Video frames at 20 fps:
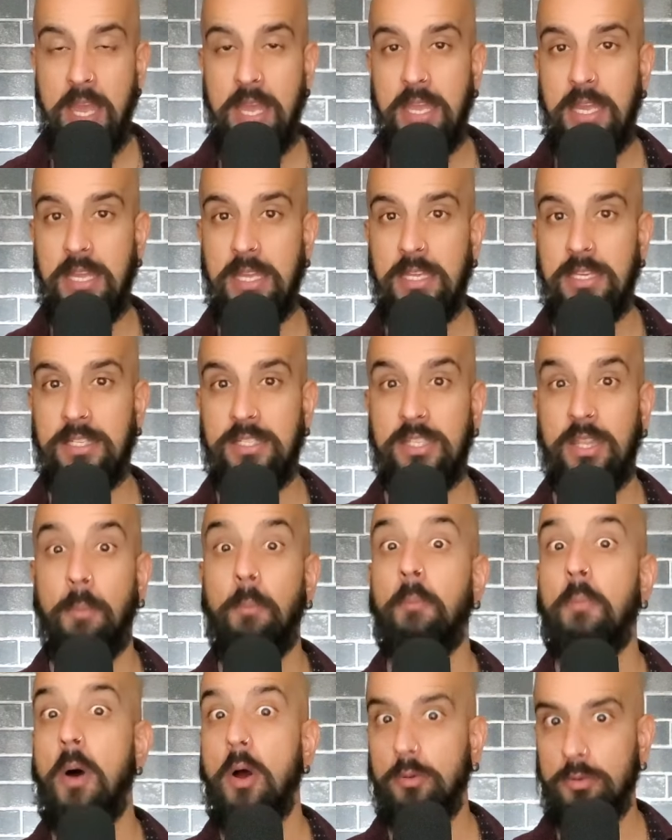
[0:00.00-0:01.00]
is the
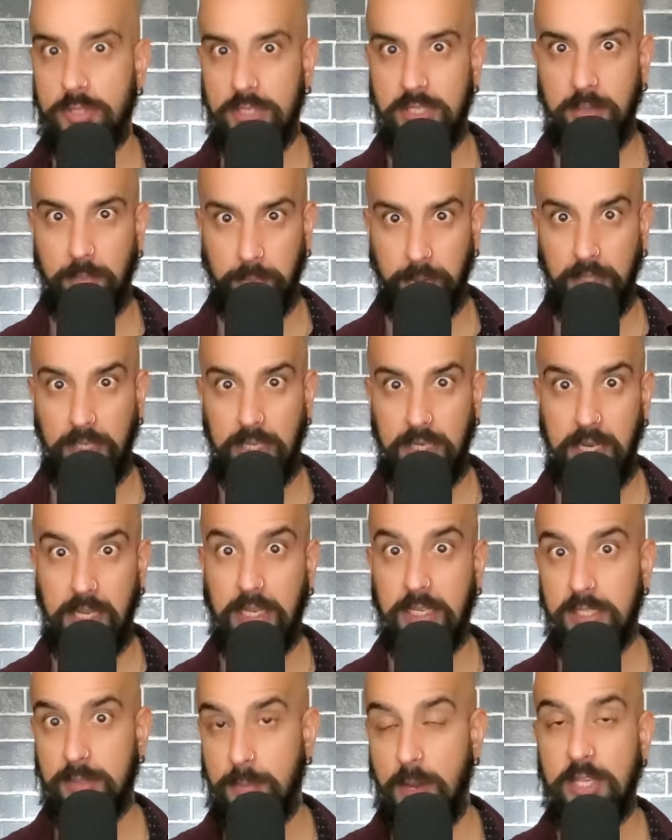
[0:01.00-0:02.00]
most depleting,
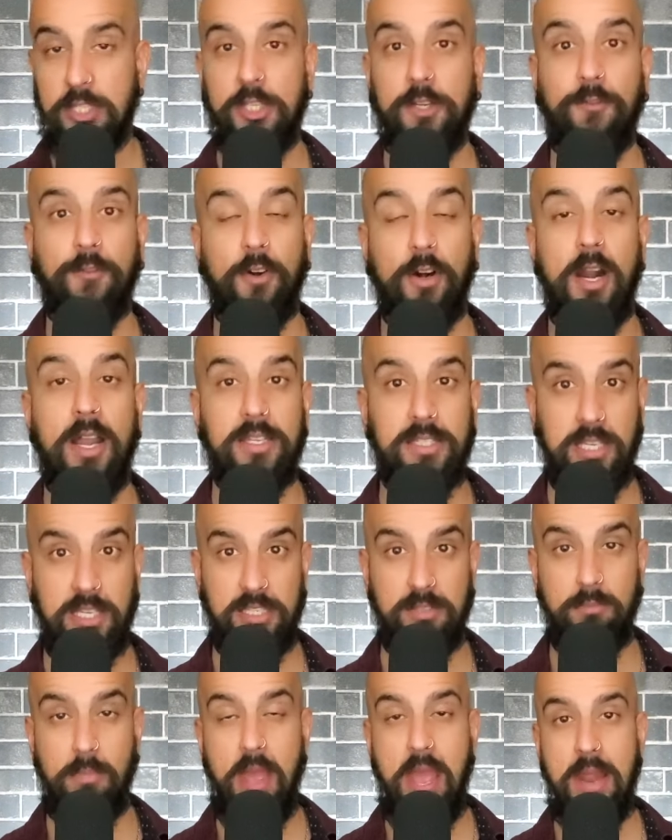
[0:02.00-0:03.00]
especially for us
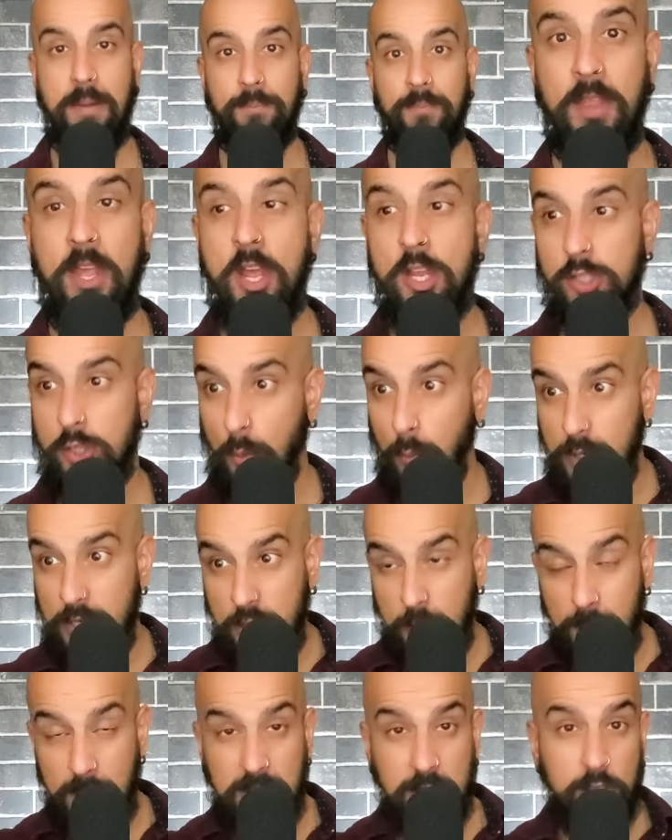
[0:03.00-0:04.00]
as men. So we
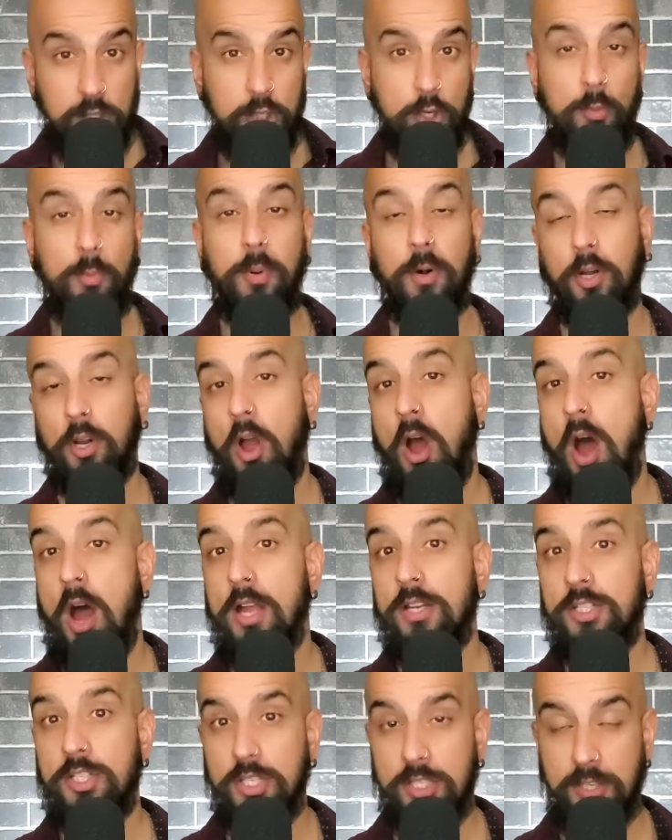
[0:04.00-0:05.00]
should be super
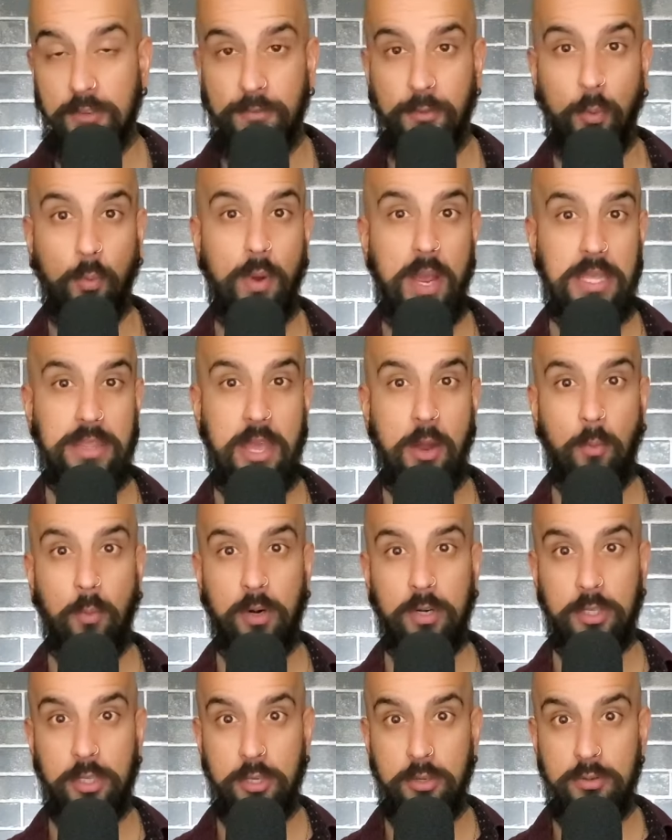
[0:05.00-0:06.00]
conscious of the way that
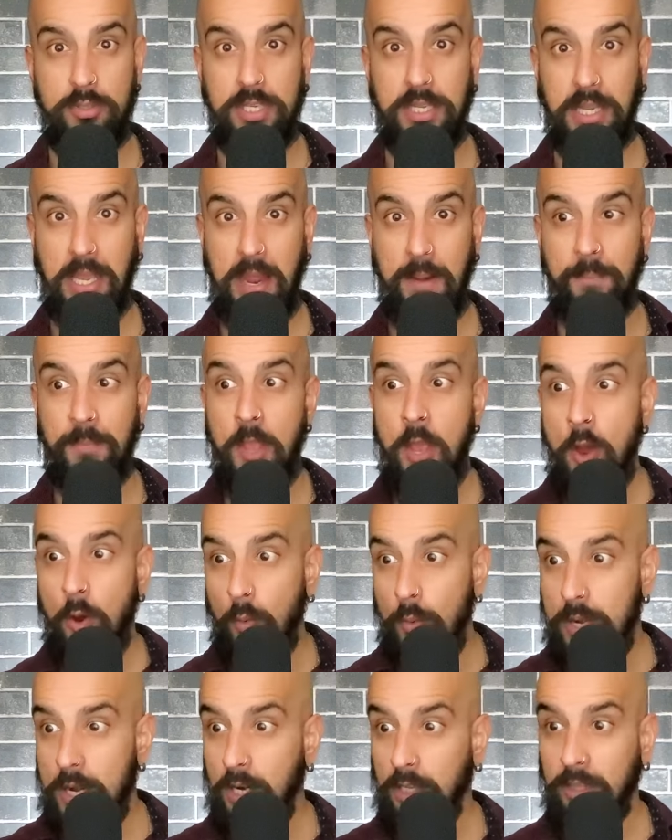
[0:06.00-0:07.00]
we're using it.
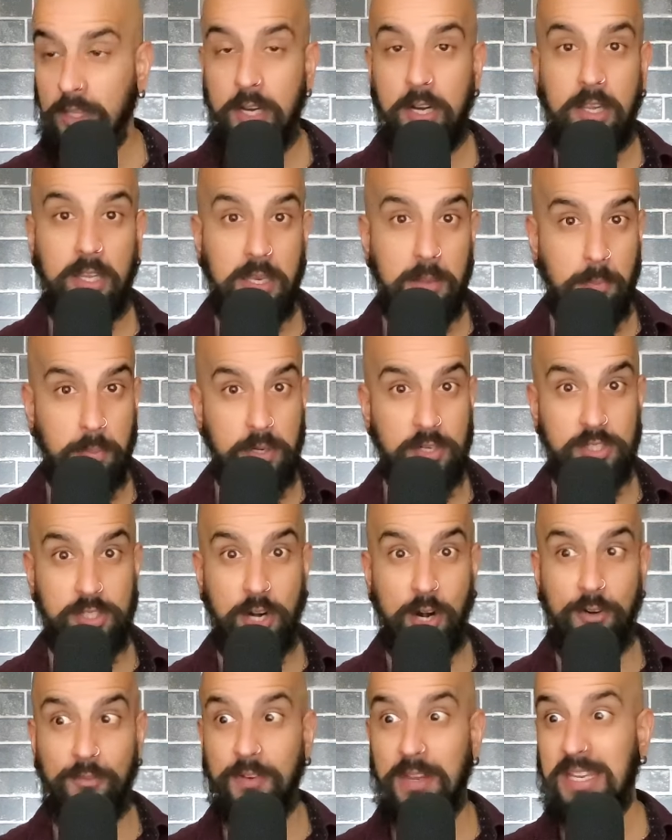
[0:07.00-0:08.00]
We are literally
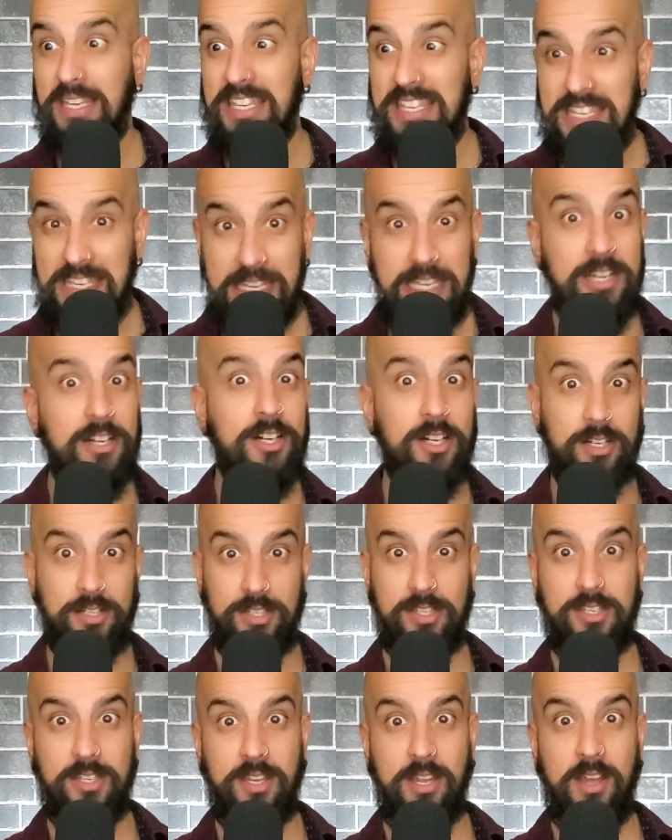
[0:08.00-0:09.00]
preserving
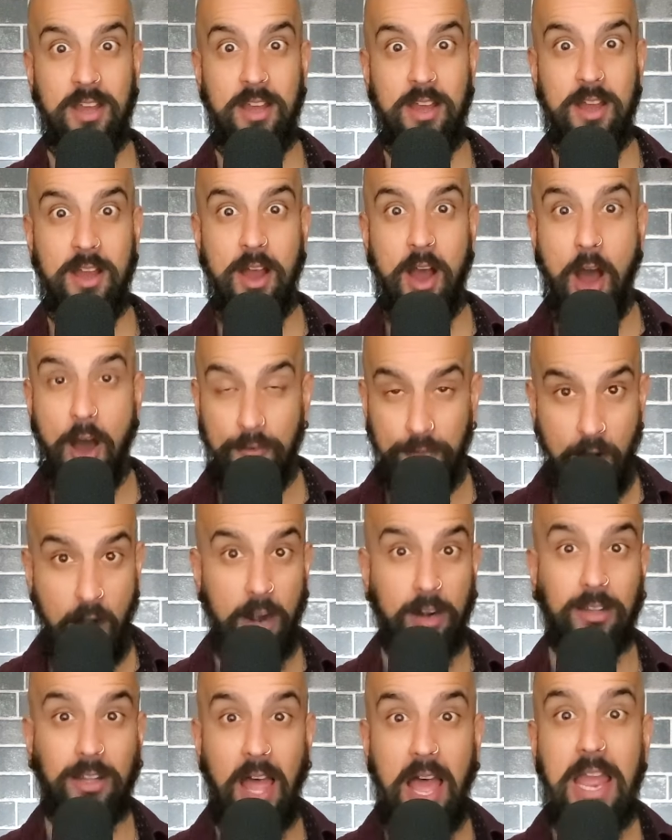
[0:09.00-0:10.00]
years of
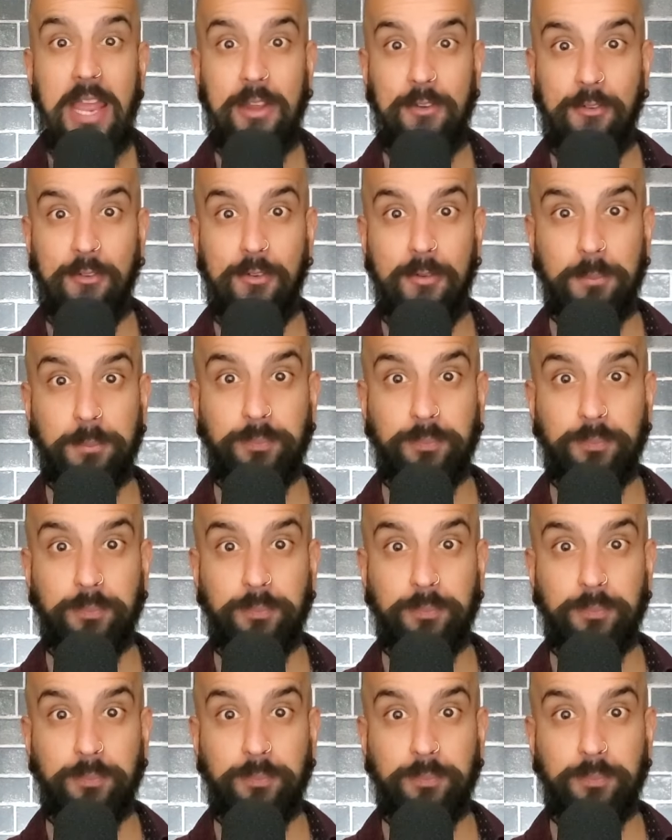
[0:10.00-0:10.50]
our life